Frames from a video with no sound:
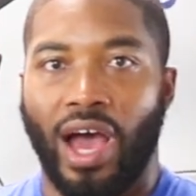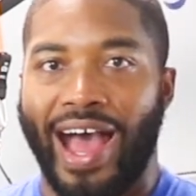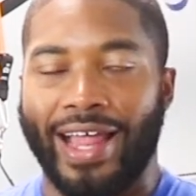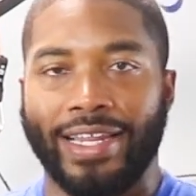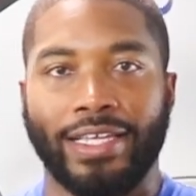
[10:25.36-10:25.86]

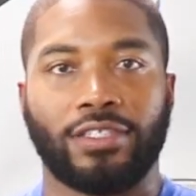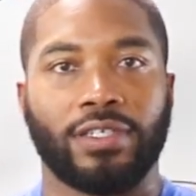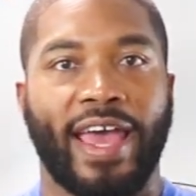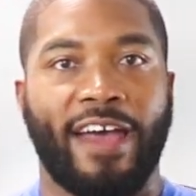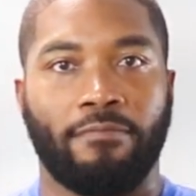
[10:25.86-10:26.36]
I need
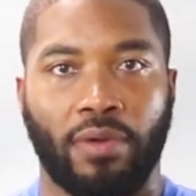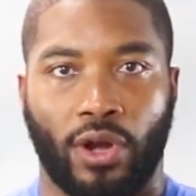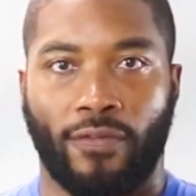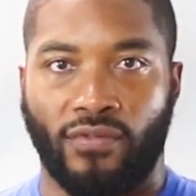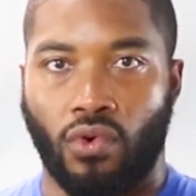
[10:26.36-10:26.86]
to have
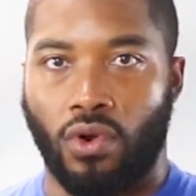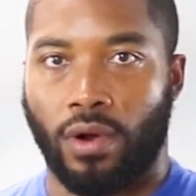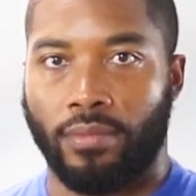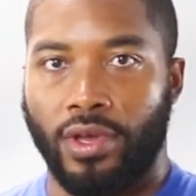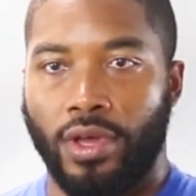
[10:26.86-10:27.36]
better
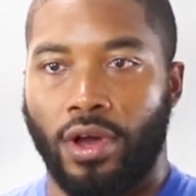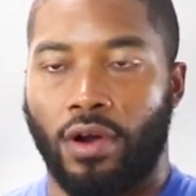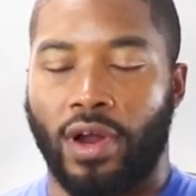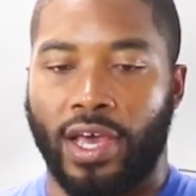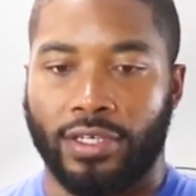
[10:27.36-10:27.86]
form.
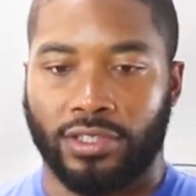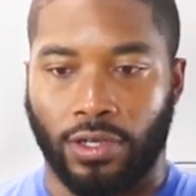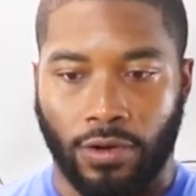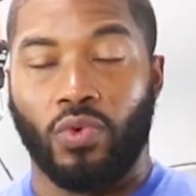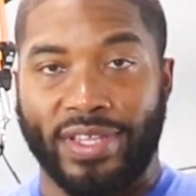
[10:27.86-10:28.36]
All right.
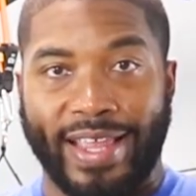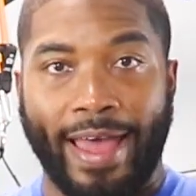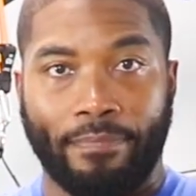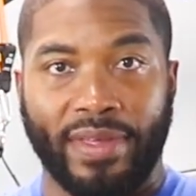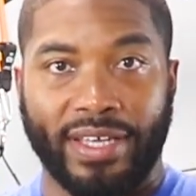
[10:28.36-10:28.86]
So with
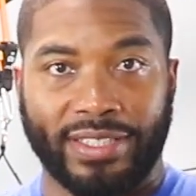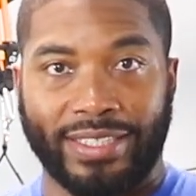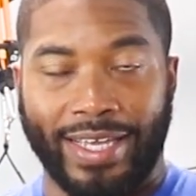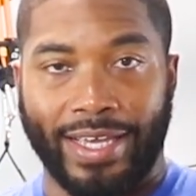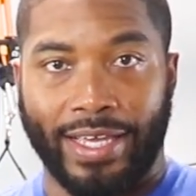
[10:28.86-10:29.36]
that being
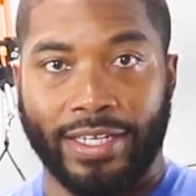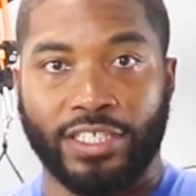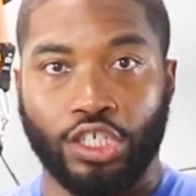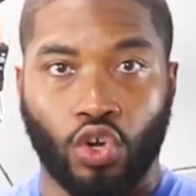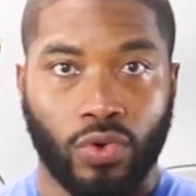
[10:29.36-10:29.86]
said,
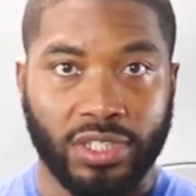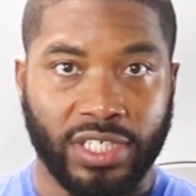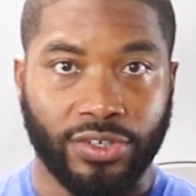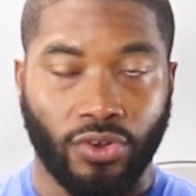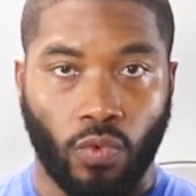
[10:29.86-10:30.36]

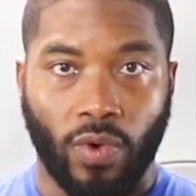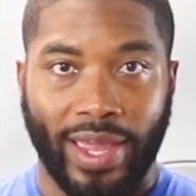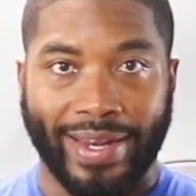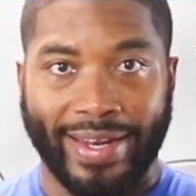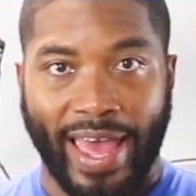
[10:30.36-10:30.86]
decreasing your
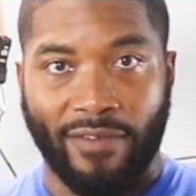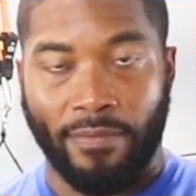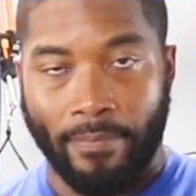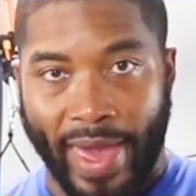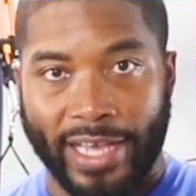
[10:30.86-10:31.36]
weight and
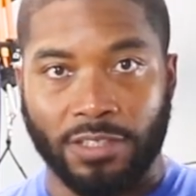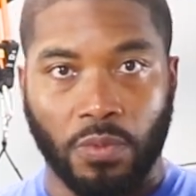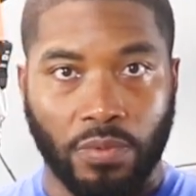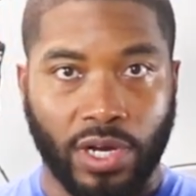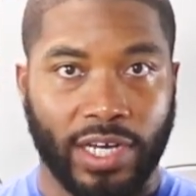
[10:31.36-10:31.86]
having
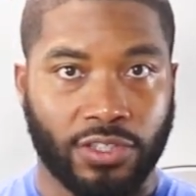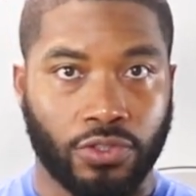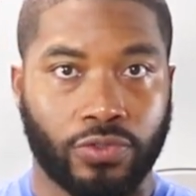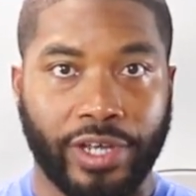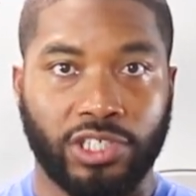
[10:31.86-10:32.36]
maximum
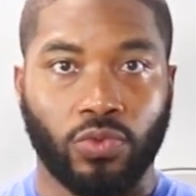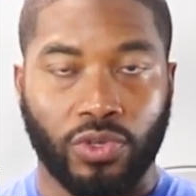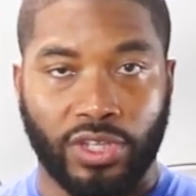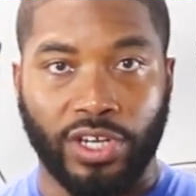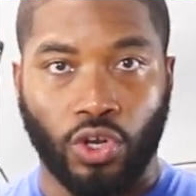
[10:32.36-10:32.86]
concentration
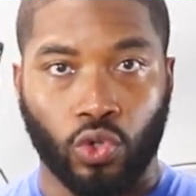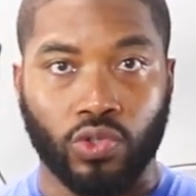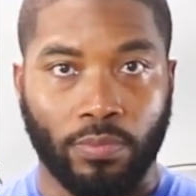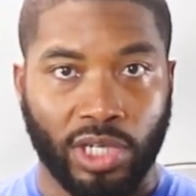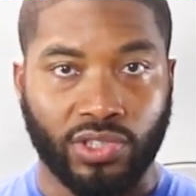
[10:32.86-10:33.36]
within
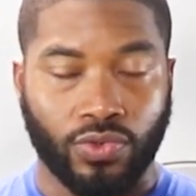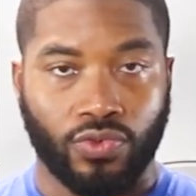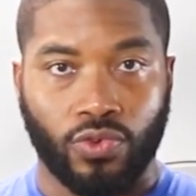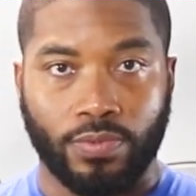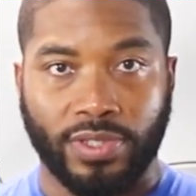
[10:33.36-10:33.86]
those muscle
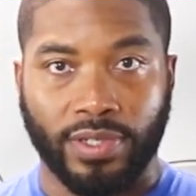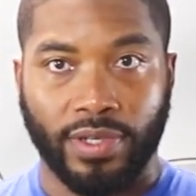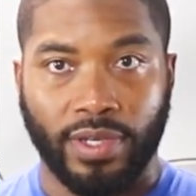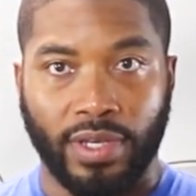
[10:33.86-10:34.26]
groups